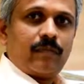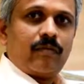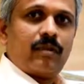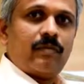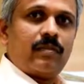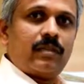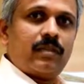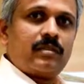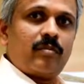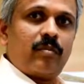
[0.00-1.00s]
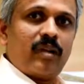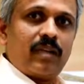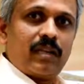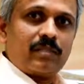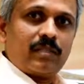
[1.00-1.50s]
Whenever there is a
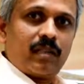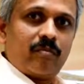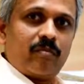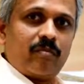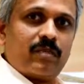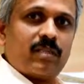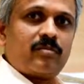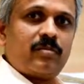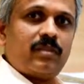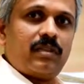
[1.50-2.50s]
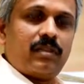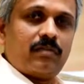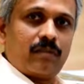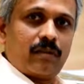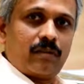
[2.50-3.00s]
painless lump which has been there
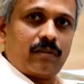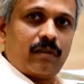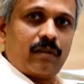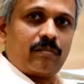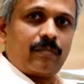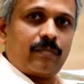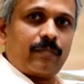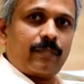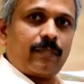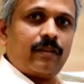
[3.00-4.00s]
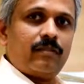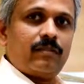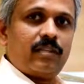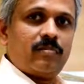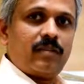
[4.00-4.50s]
for a long time and it
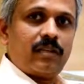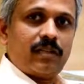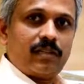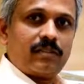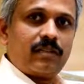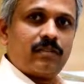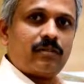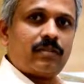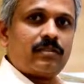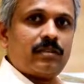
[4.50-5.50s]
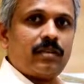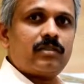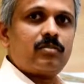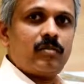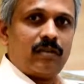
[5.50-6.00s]
has been a recent notice, has
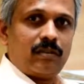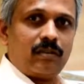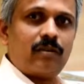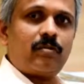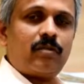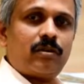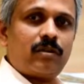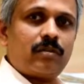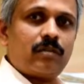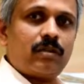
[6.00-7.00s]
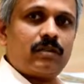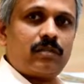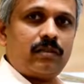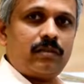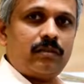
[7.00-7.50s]
to be reported to the
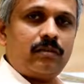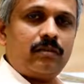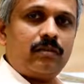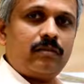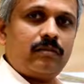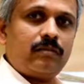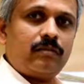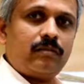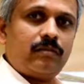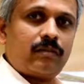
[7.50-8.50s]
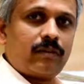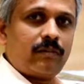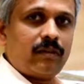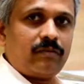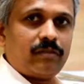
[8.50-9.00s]
concerned, your
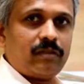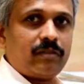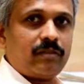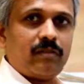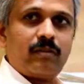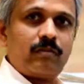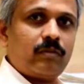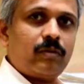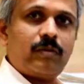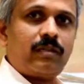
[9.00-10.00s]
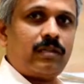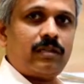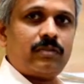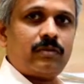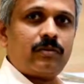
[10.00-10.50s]
family physician or whoever
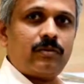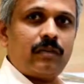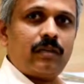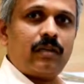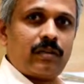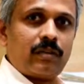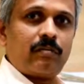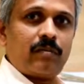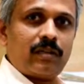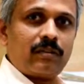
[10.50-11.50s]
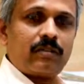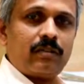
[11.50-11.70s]
treats you at your place,